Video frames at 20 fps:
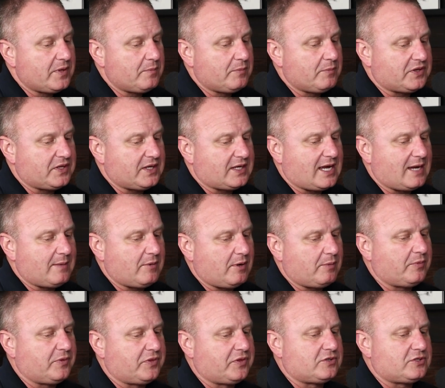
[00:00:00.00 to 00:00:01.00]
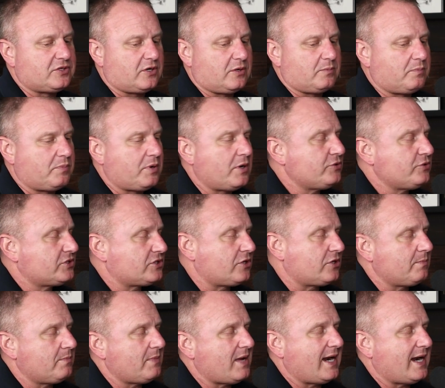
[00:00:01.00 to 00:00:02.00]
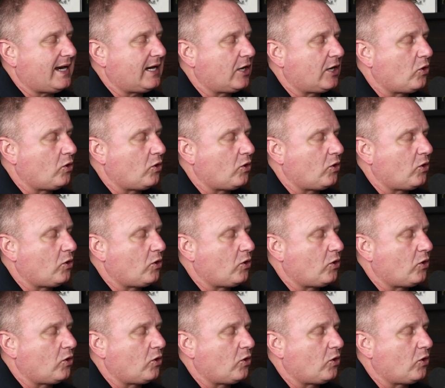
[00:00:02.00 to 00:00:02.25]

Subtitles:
But they came up with the term post-traumatic